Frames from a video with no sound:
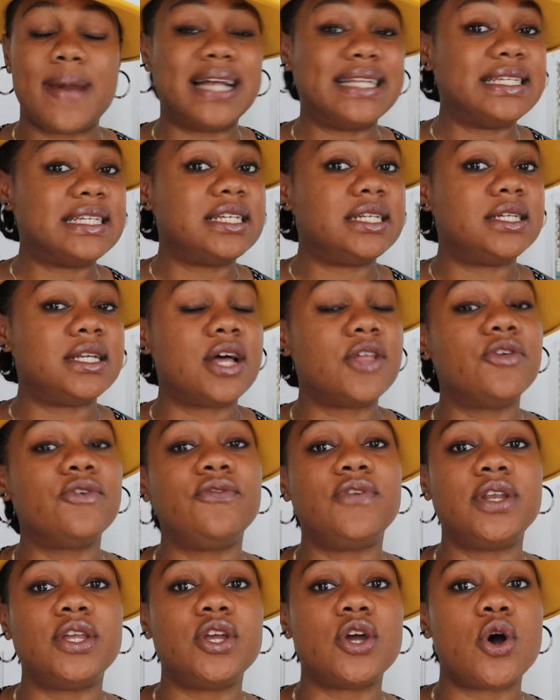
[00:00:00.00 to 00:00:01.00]
I did another
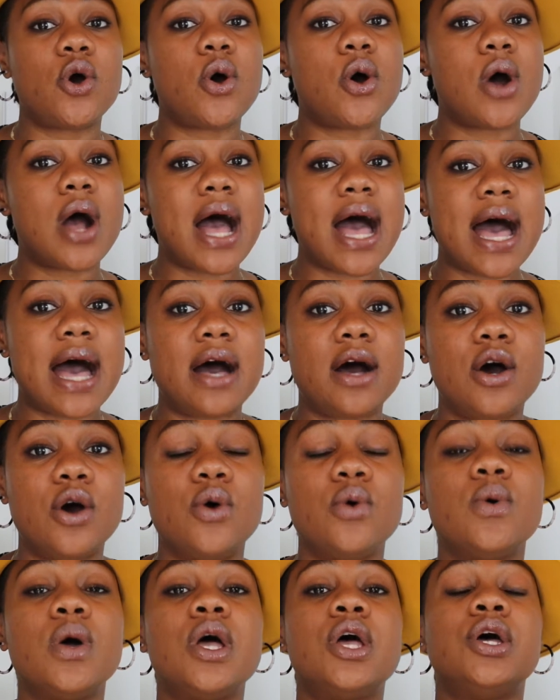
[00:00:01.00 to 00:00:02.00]
video on
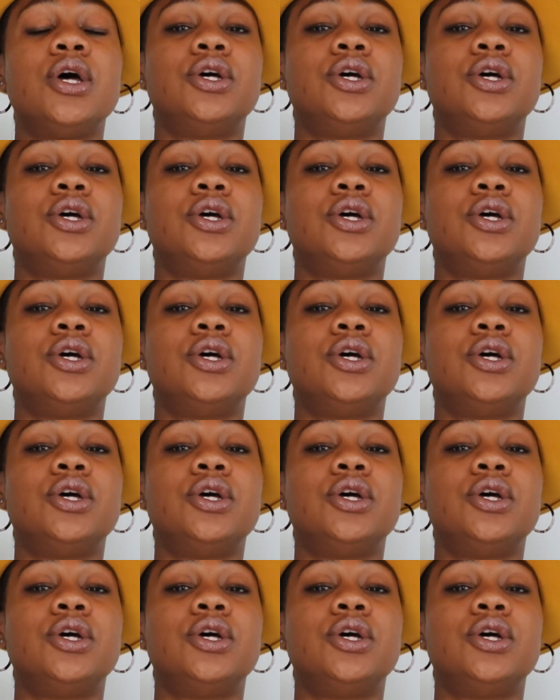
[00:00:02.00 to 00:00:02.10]
how